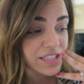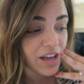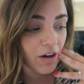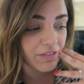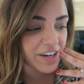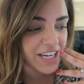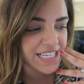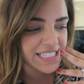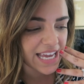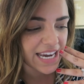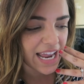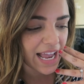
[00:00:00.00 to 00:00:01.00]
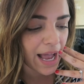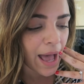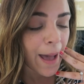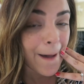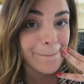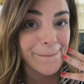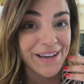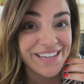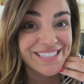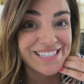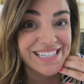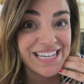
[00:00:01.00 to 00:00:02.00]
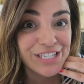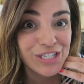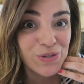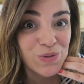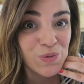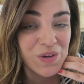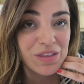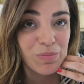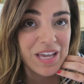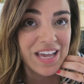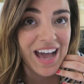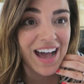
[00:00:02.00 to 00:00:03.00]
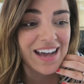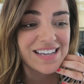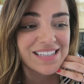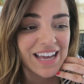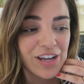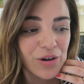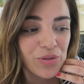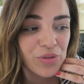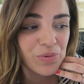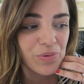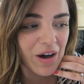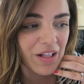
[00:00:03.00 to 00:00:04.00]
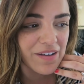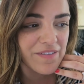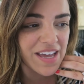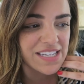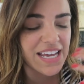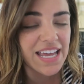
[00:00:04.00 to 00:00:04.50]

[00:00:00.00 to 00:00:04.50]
It's all very exciting, but stay tuned with me as I go through all of it.